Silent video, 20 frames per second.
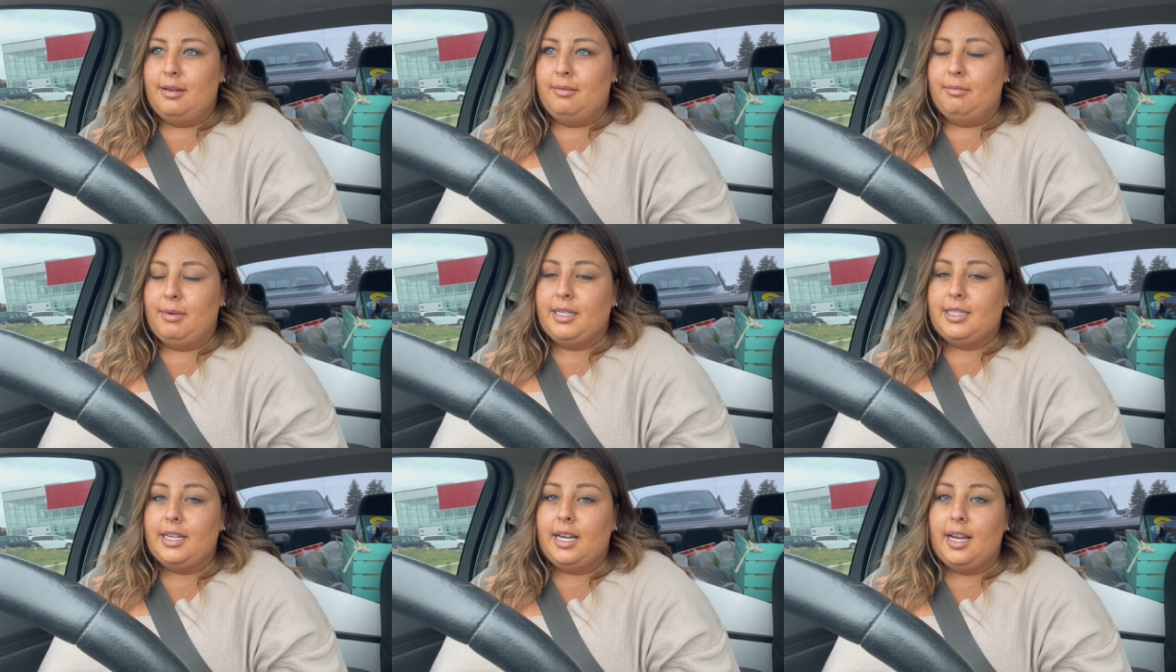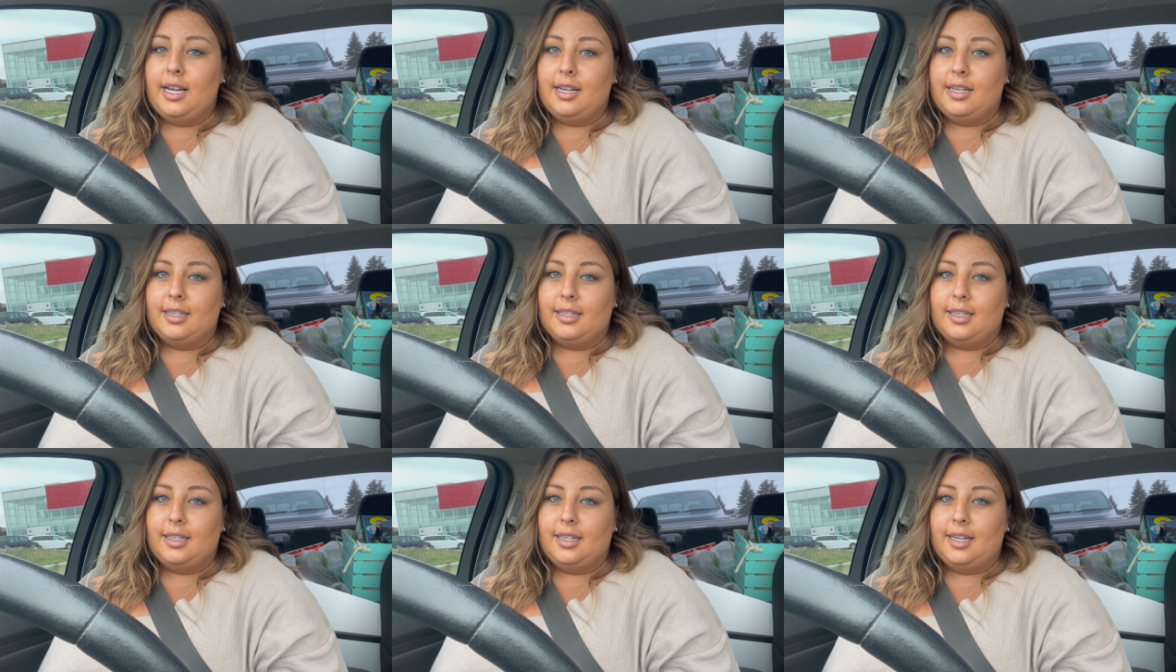my
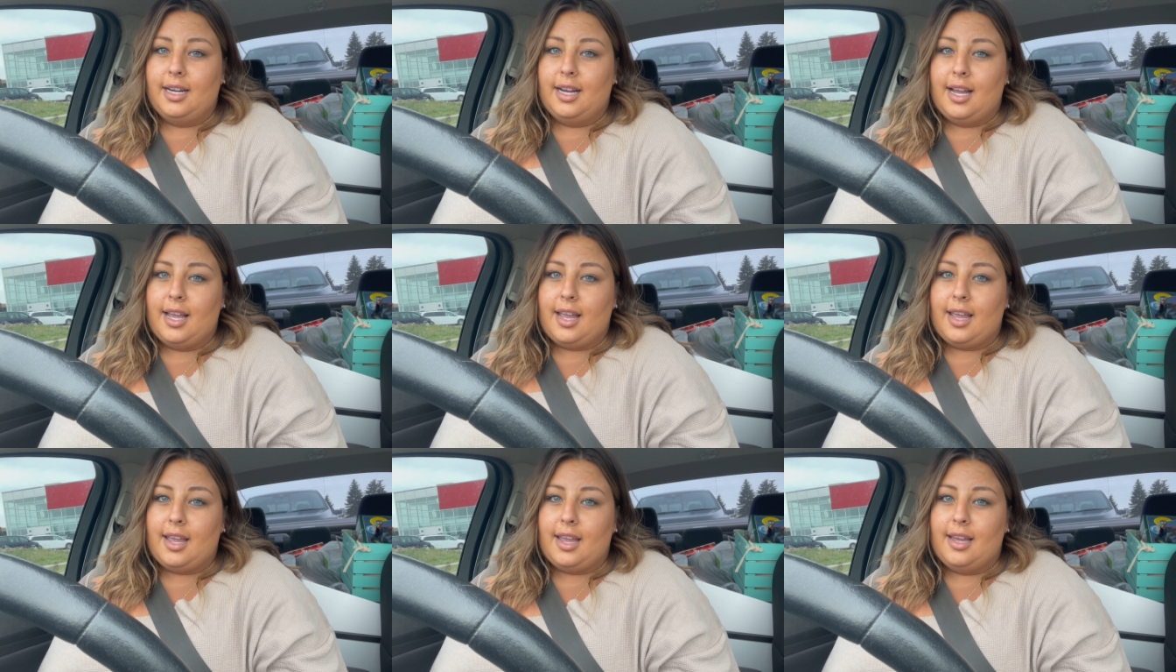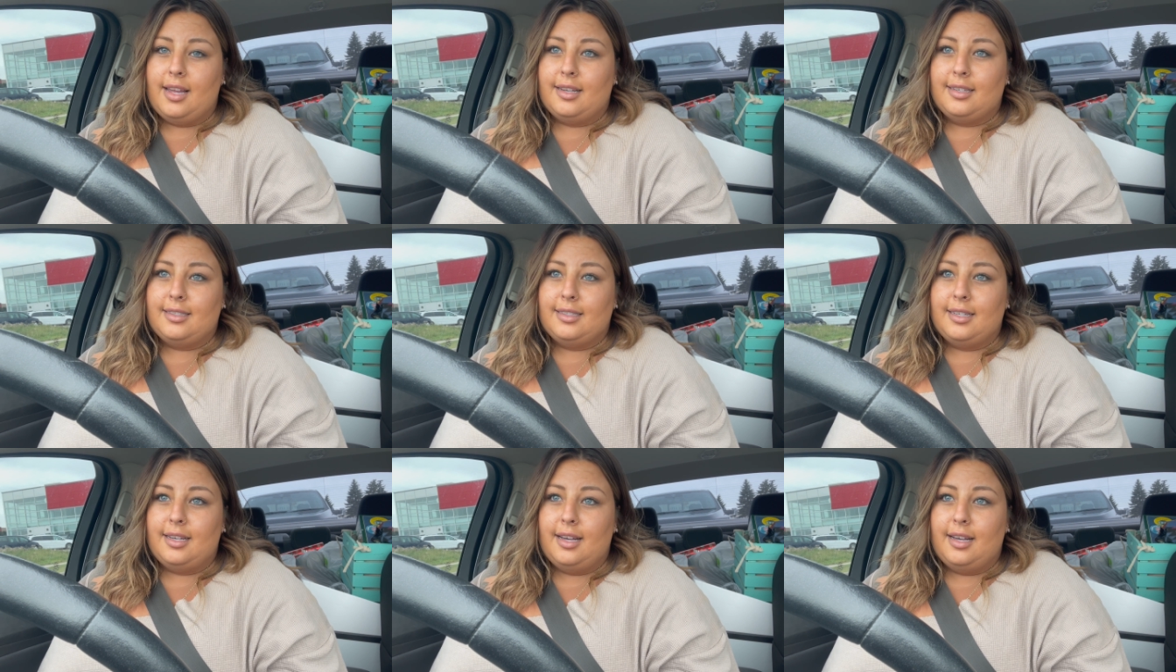tire,
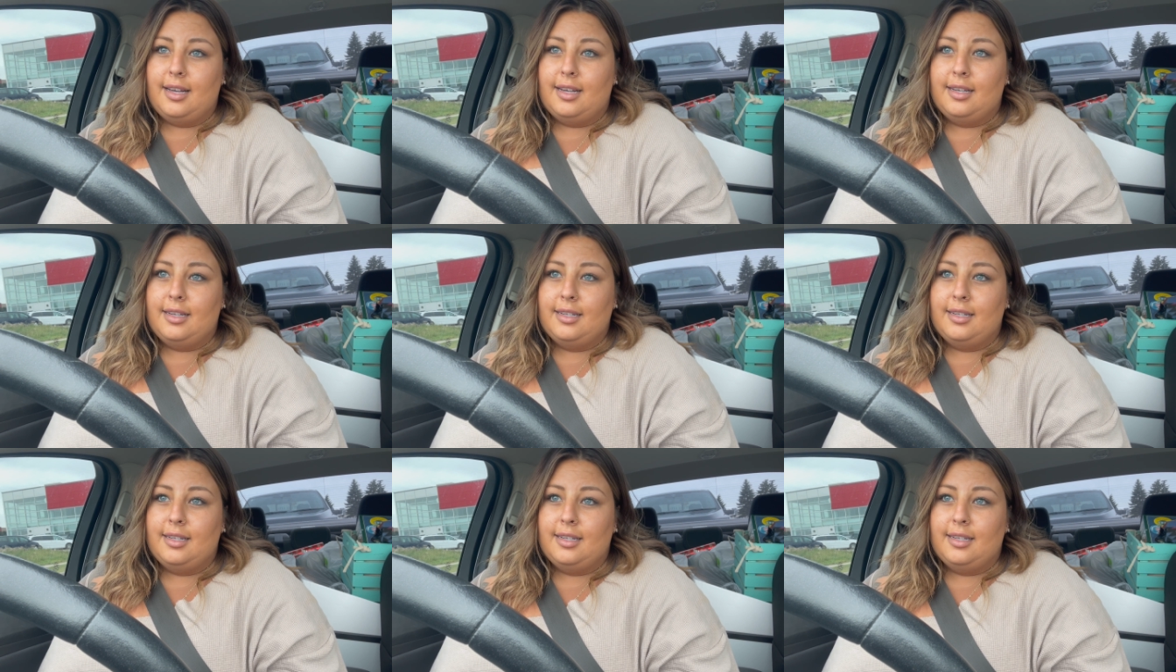and uh,